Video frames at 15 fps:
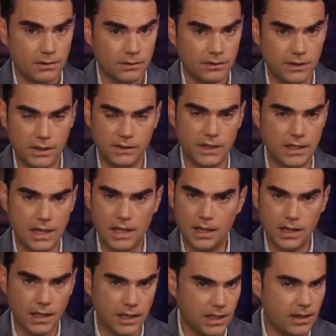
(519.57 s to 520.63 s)
The
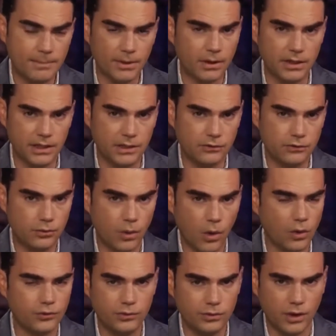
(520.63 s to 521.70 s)
inability to
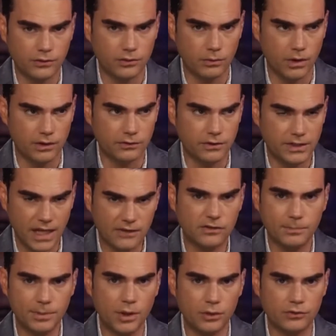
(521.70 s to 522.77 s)
hold two thoughts at once.
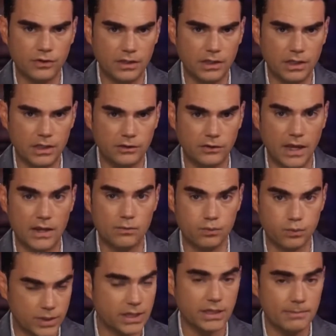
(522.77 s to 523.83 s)
Nancy Pelosi is a
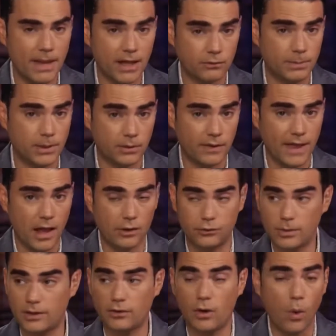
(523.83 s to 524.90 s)
really bad Speaker of the House
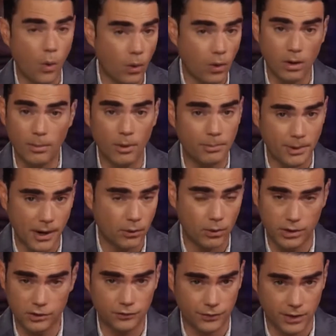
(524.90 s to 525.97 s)
who has horrible
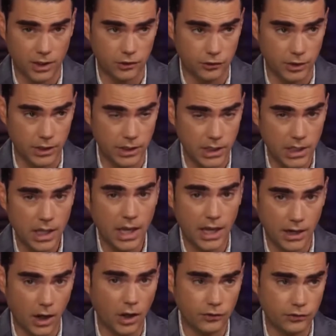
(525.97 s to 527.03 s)
priorities for the country.
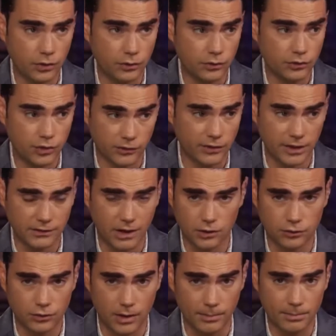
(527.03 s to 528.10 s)
And also, she doesn't like
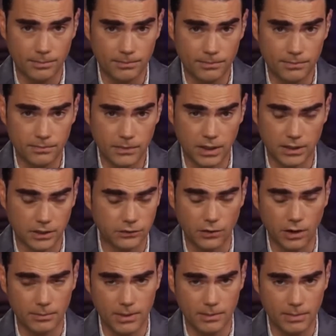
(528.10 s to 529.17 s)
Donald Trump and thinks he
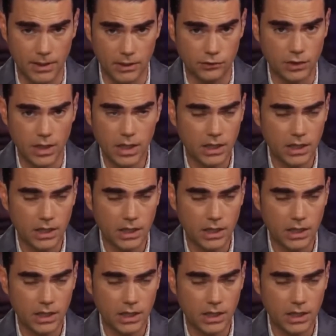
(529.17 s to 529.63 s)
ought to be impeached.